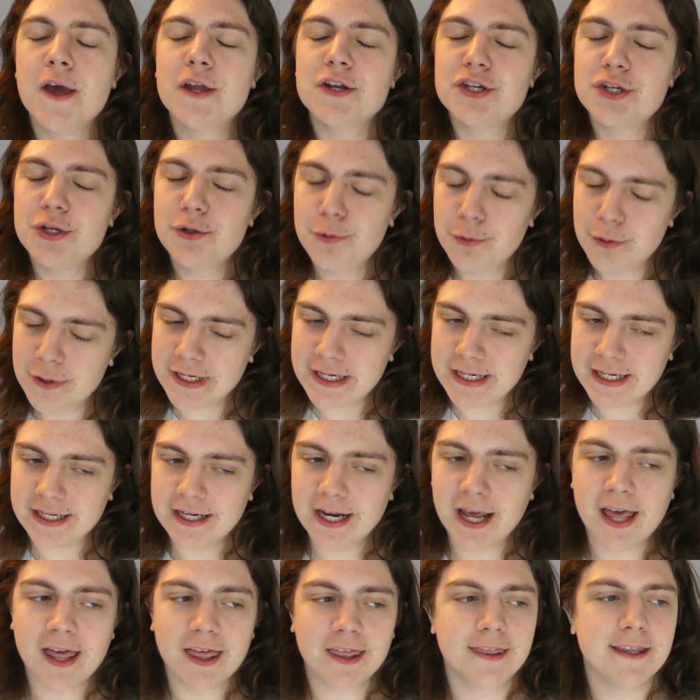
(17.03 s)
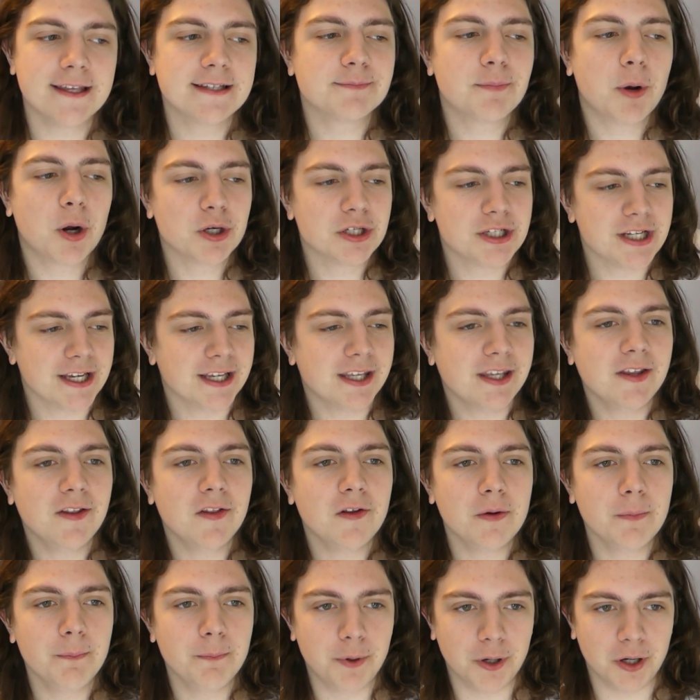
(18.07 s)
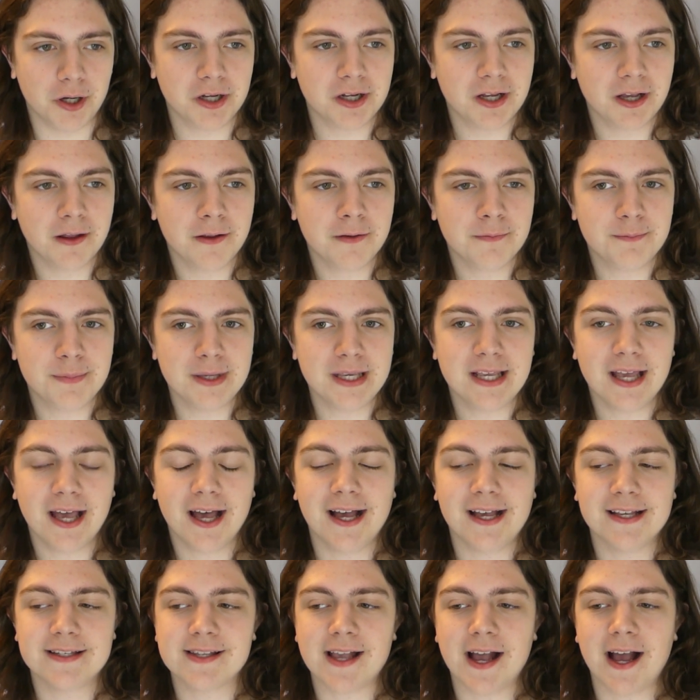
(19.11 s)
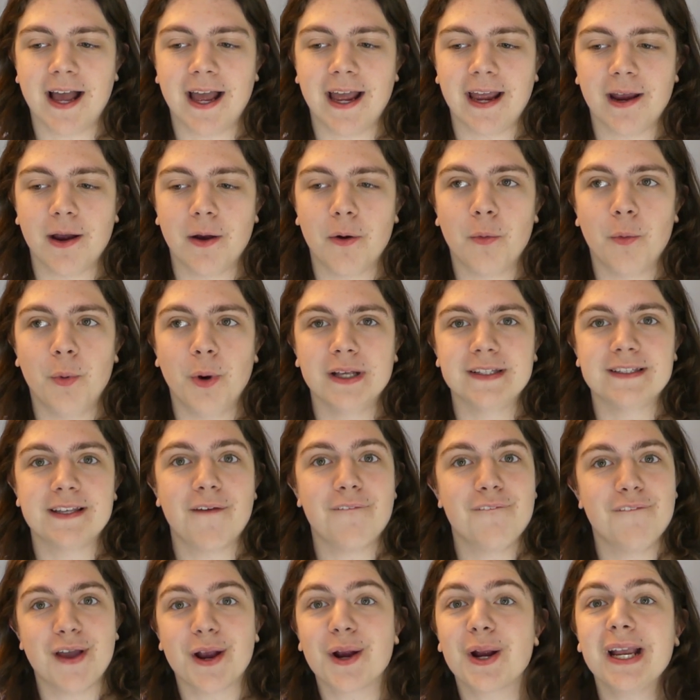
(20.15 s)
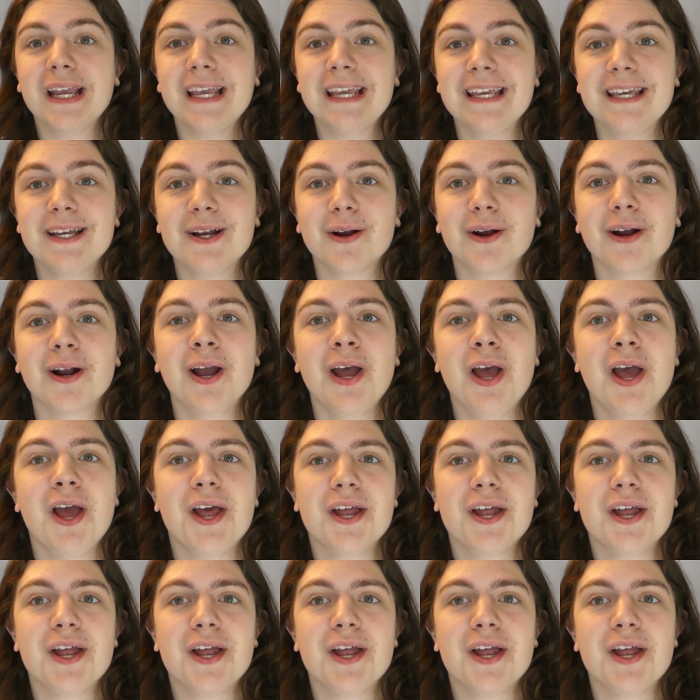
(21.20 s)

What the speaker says: to read this particular book because I was very eager